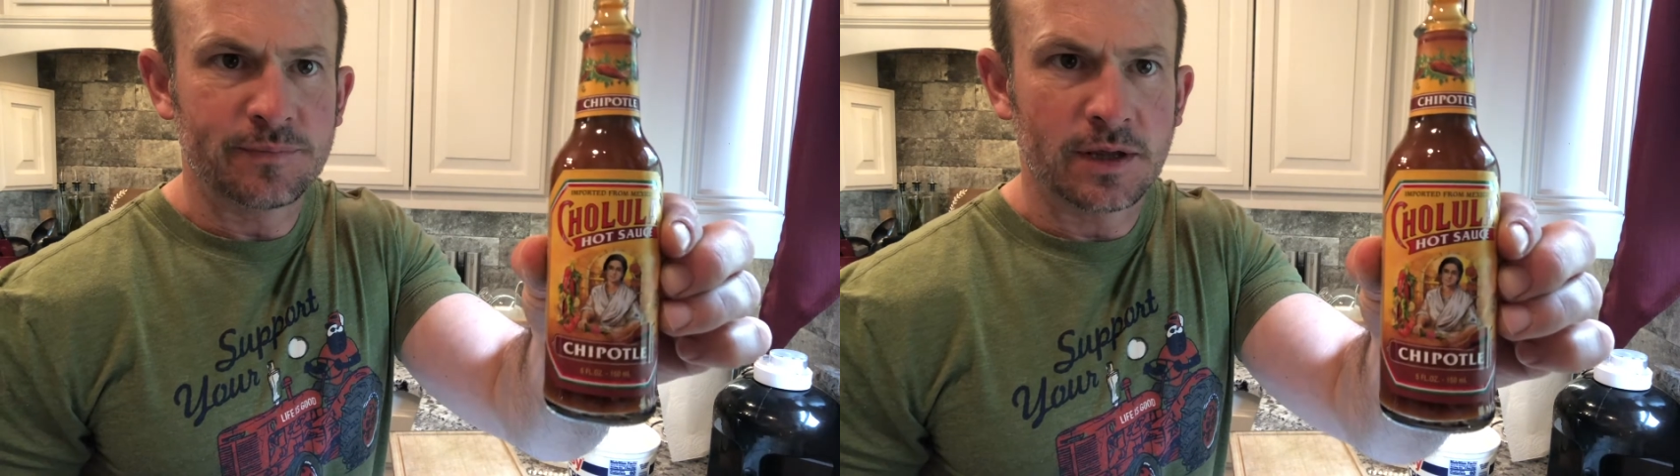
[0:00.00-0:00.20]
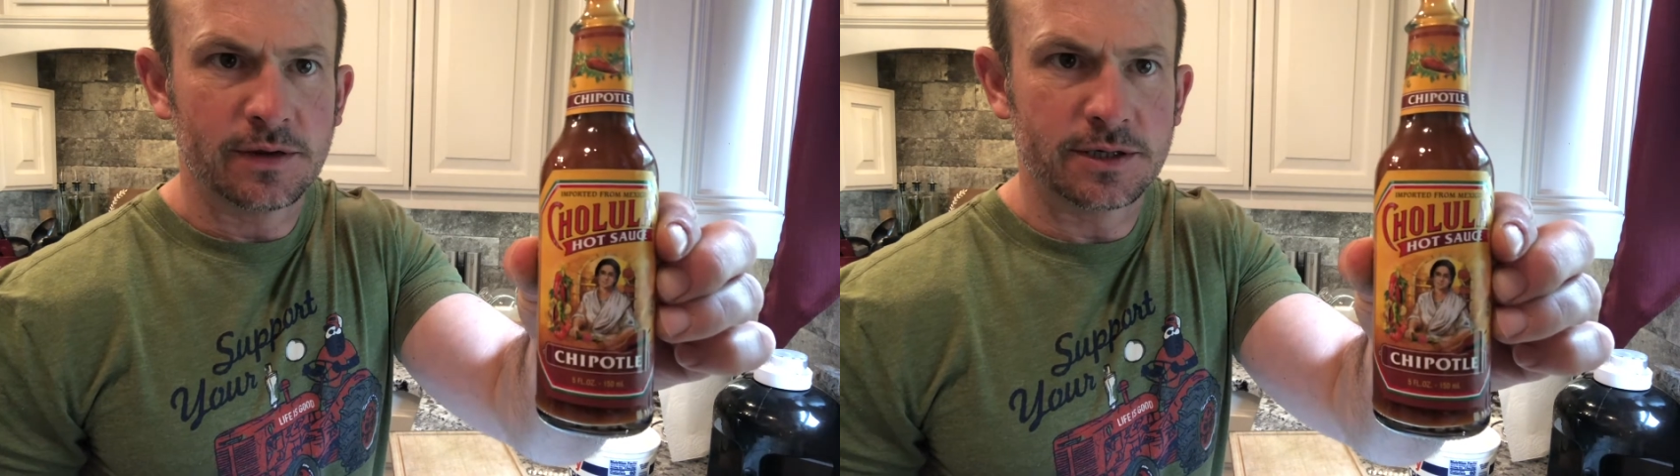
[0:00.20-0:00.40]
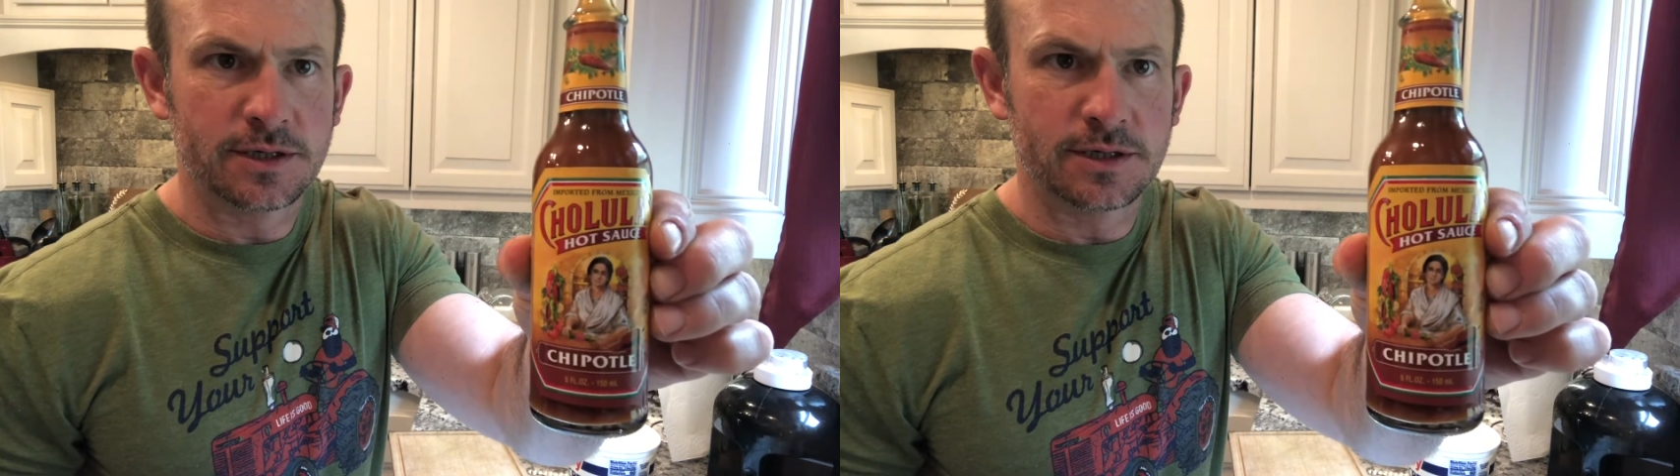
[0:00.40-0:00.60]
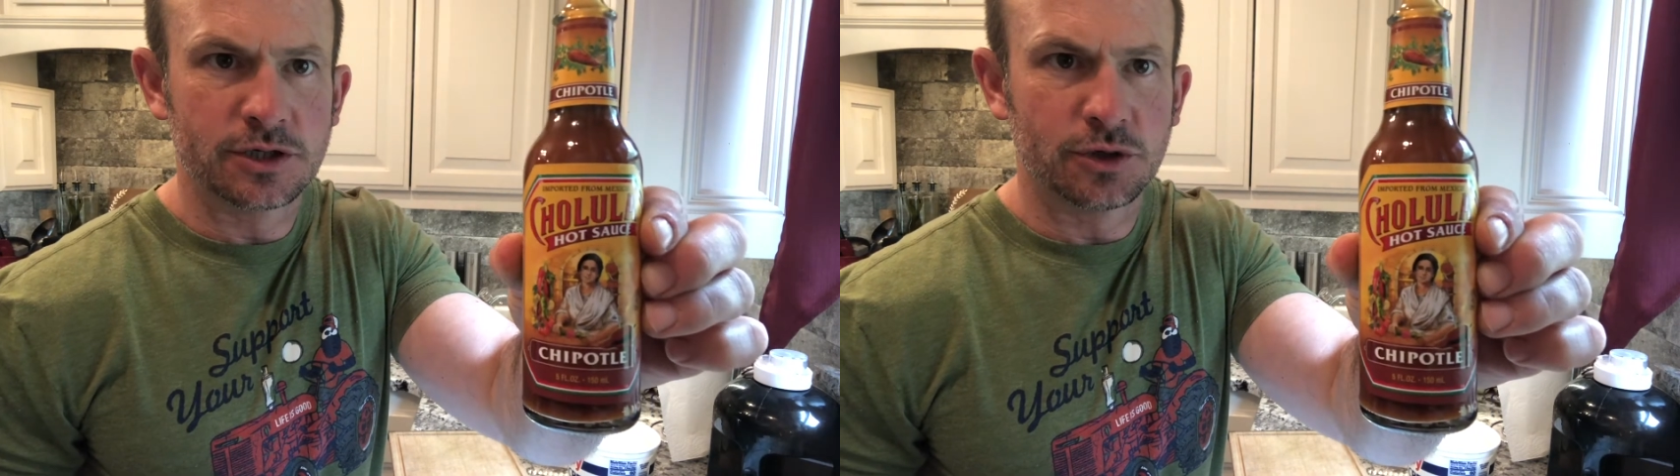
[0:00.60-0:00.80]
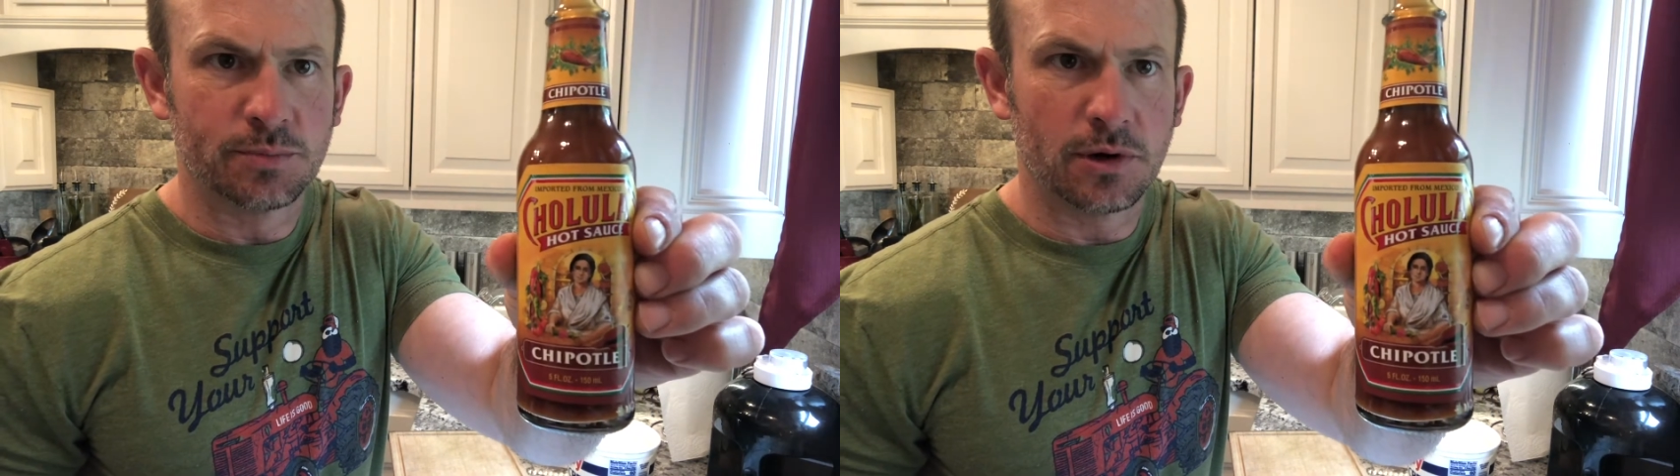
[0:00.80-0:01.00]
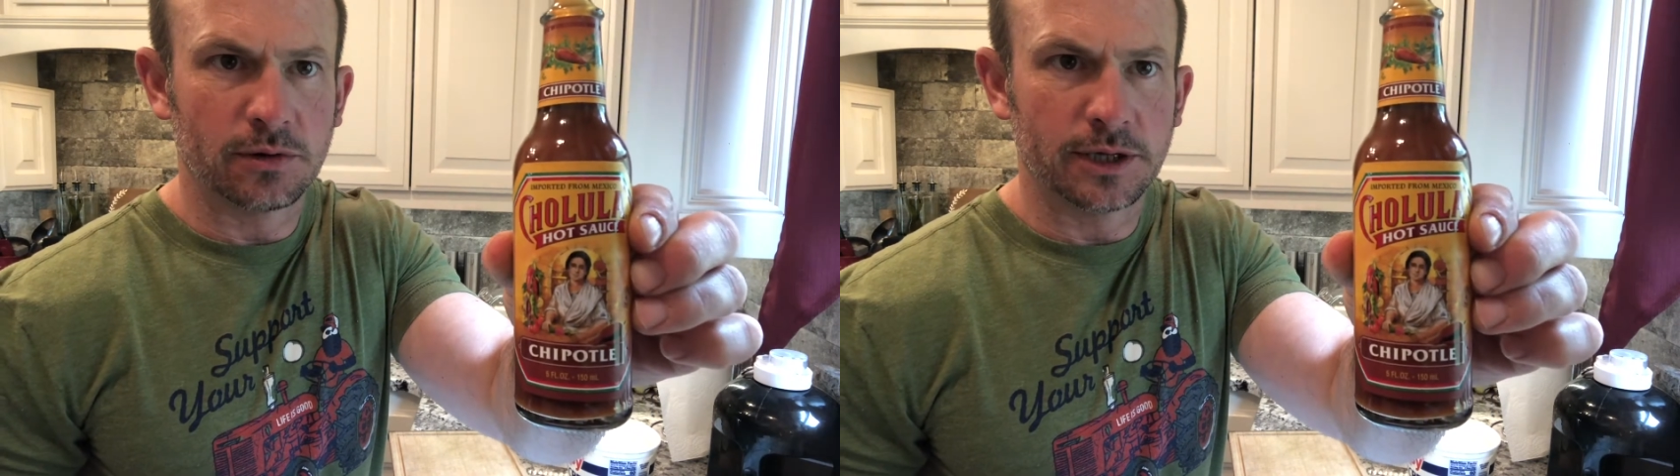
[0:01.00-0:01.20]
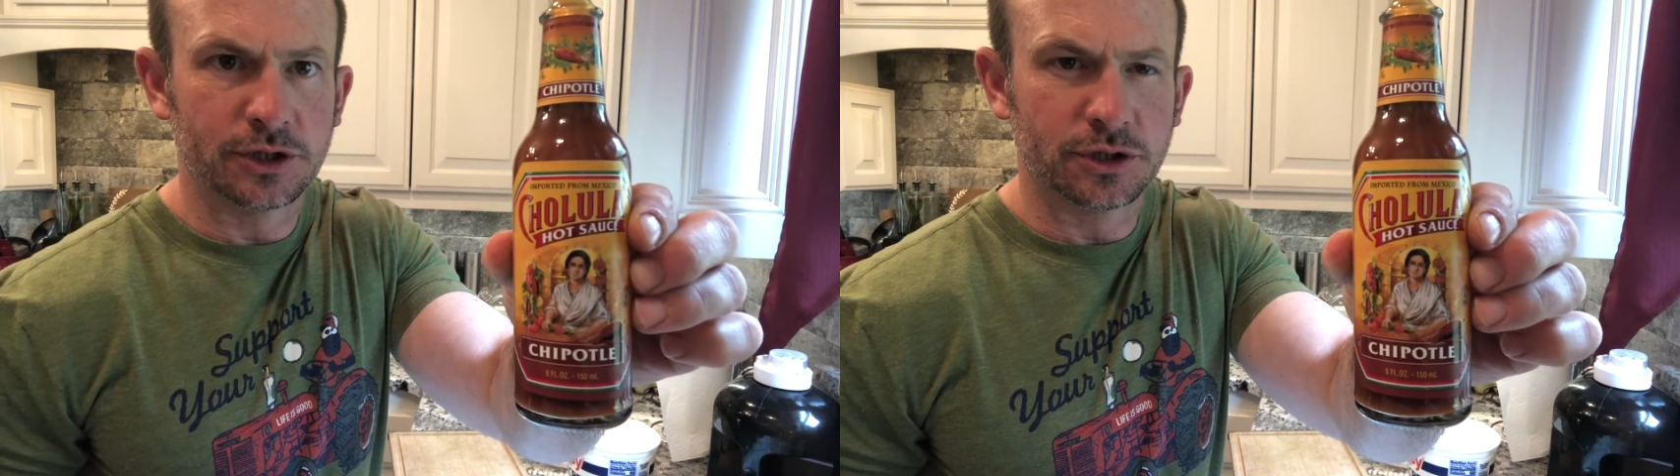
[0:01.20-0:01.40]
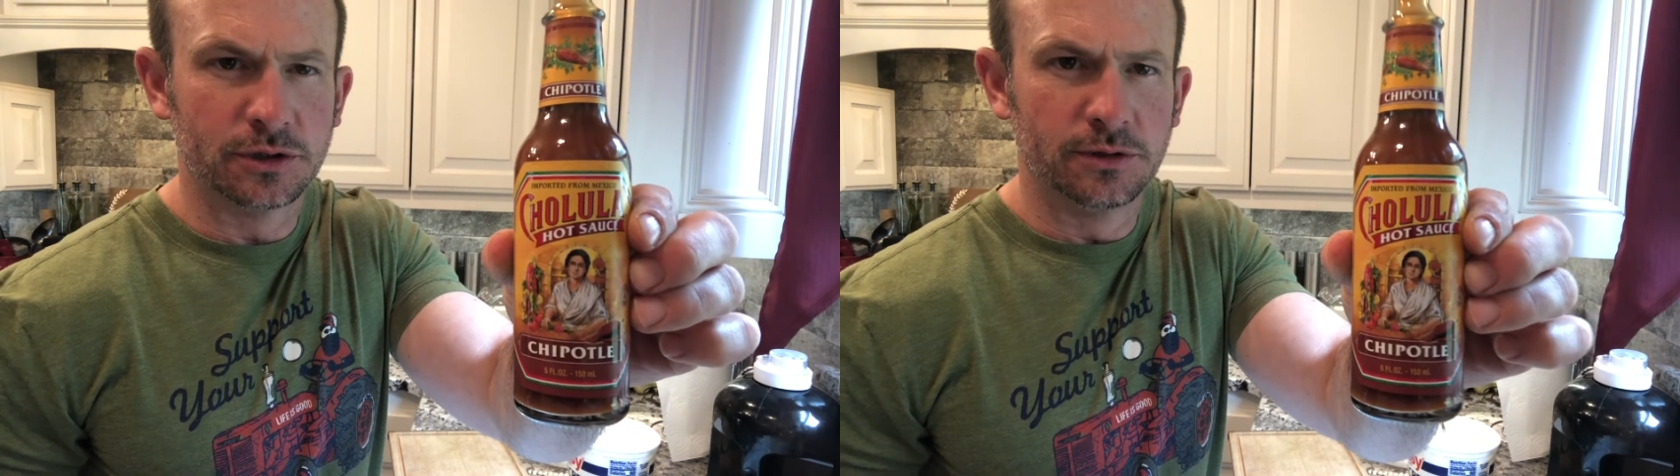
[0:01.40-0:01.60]
This is chipotle
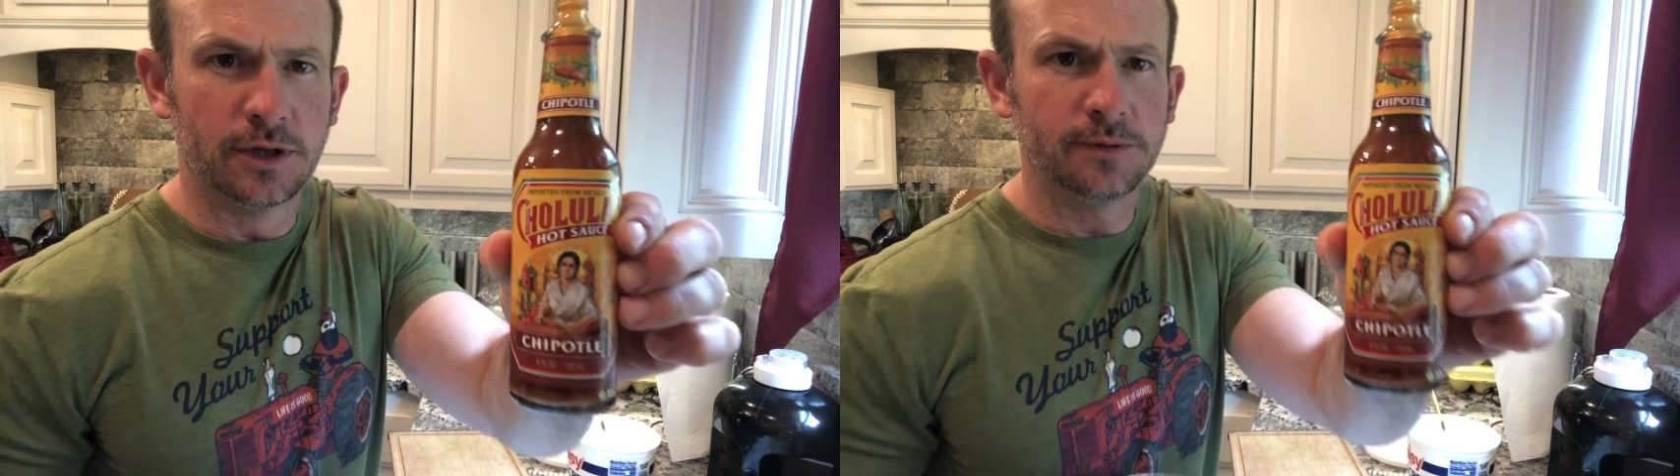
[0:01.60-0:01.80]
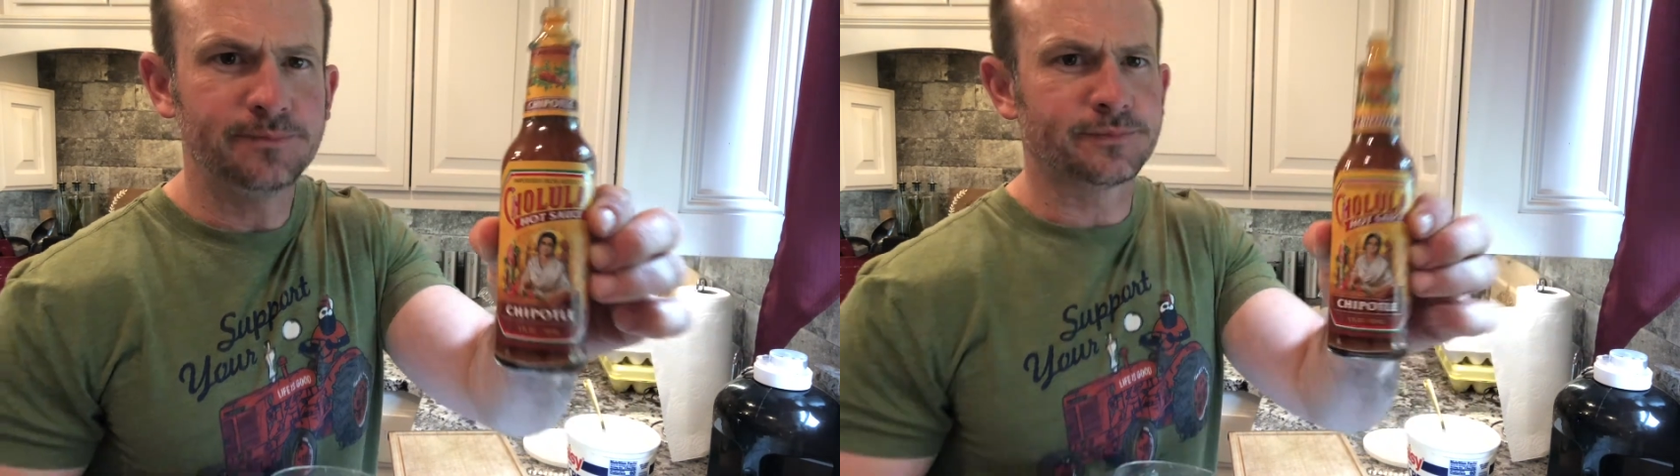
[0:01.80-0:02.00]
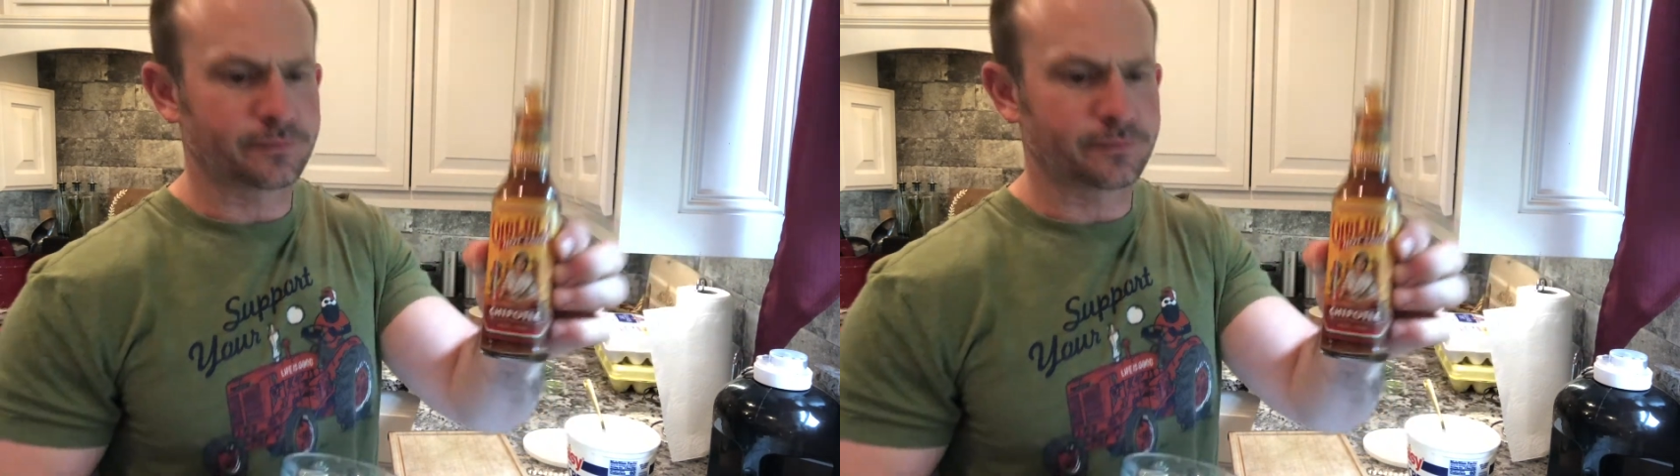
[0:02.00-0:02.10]
Cholula,